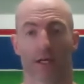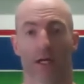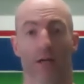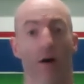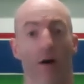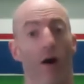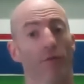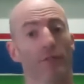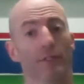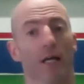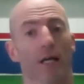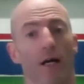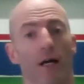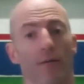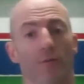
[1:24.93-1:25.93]
And
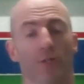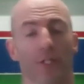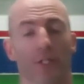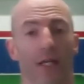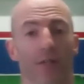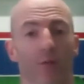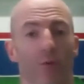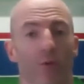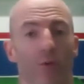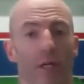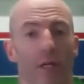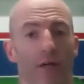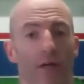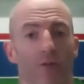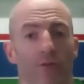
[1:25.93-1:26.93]
oftentimes, they end the
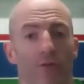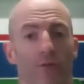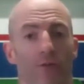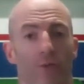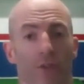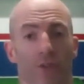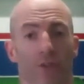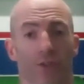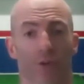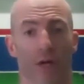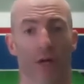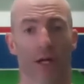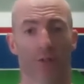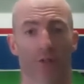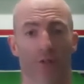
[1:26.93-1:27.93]
workouts with a
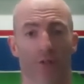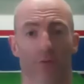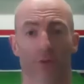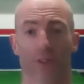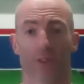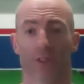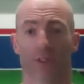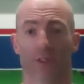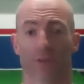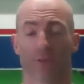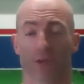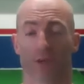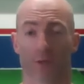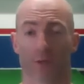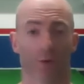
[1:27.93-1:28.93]
stretch, which is
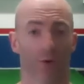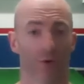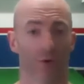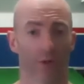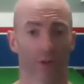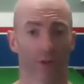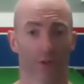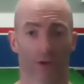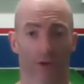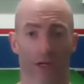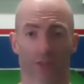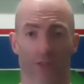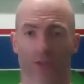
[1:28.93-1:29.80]
very important and great.